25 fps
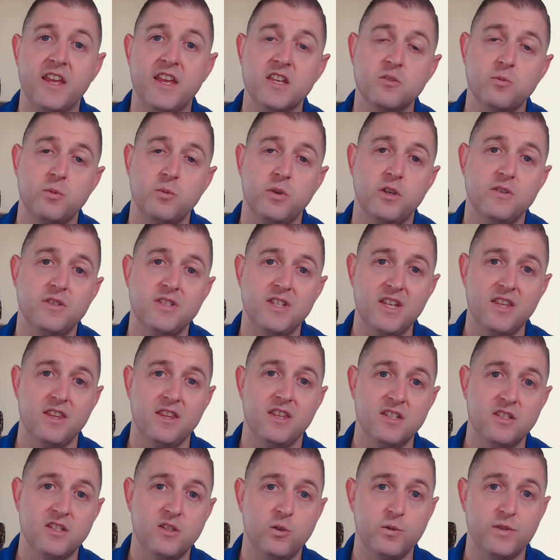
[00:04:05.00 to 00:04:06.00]
is, when you see
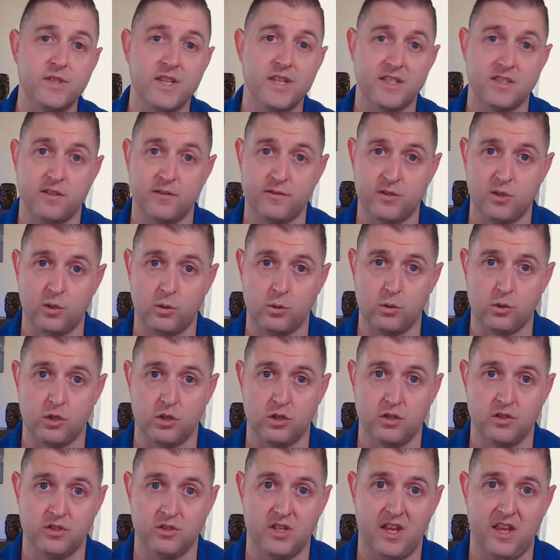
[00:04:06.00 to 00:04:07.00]
these 2 sets of
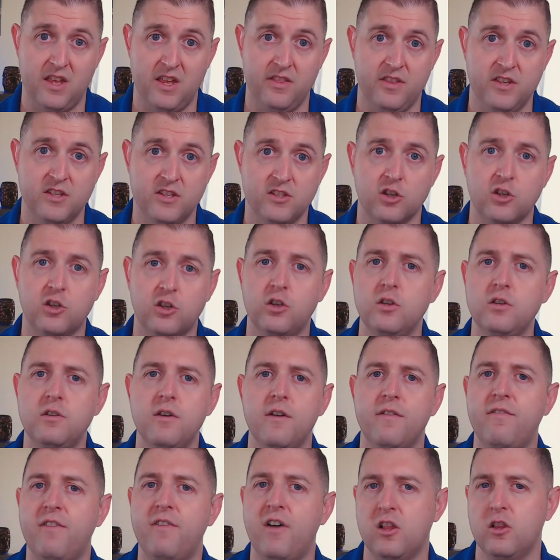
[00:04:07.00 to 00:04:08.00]
soldiers, these are good
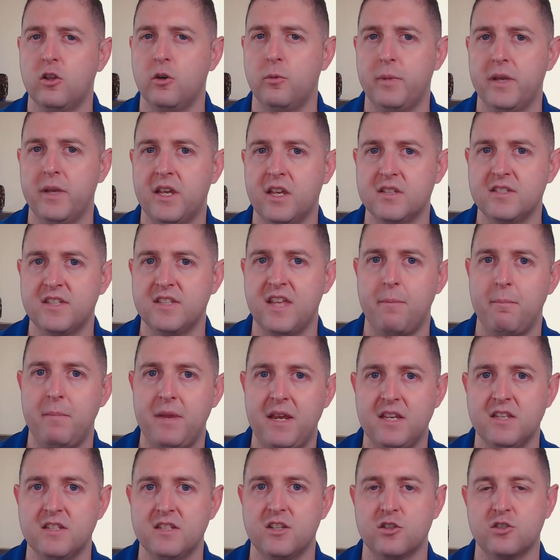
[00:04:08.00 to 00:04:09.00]
to follow because that
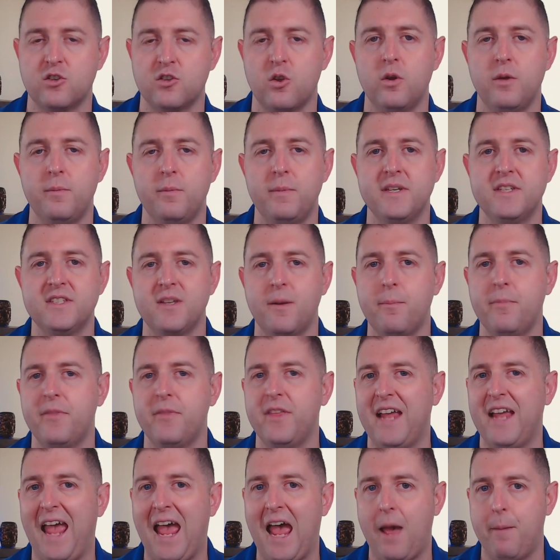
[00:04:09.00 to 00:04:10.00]
means there's going to be
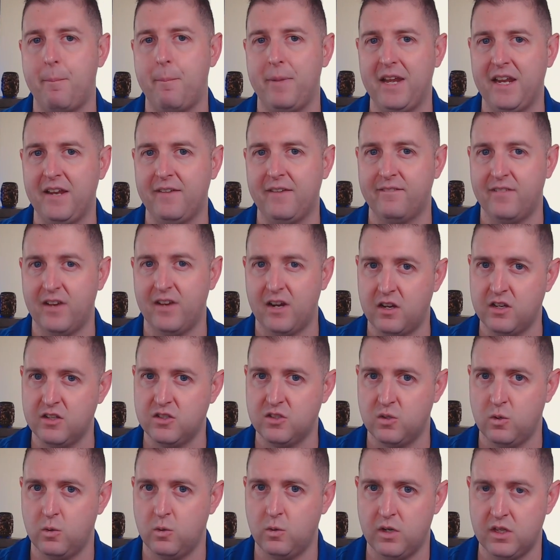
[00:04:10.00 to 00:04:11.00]
something happening very
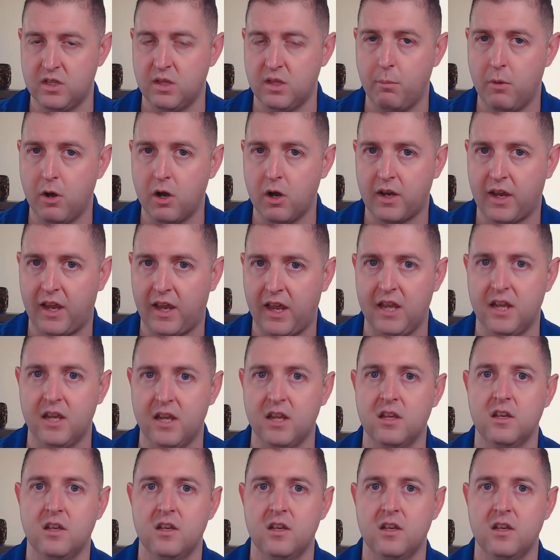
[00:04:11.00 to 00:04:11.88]
soon in the market.